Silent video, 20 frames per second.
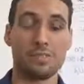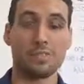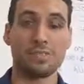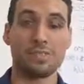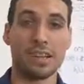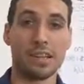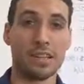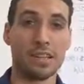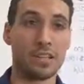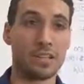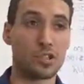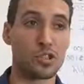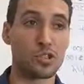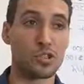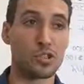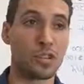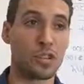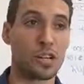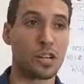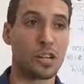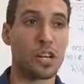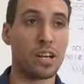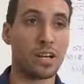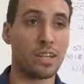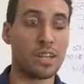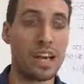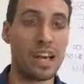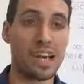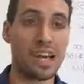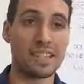and a shortcut on
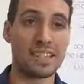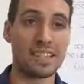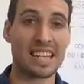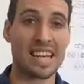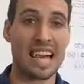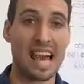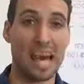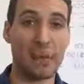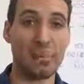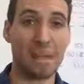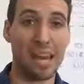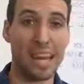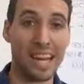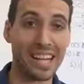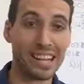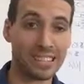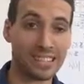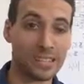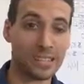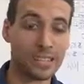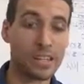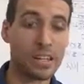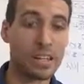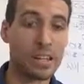that is CAPX.